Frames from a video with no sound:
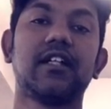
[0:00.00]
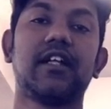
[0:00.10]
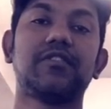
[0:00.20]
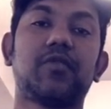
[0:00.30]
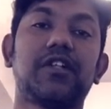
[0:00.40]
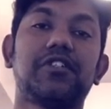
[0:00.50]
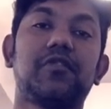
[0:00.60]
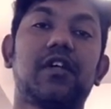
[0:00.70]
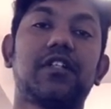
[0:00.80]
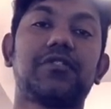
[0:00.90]
is what you
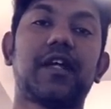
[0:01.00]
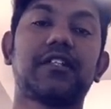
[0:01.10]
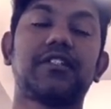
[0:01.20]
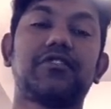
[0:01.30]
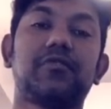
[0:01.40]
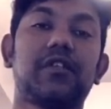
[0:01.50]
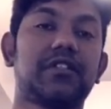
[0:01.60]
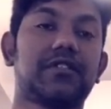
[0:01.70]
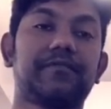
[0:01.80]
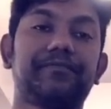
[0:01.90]
are attracted
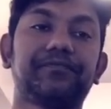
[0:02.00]
towards.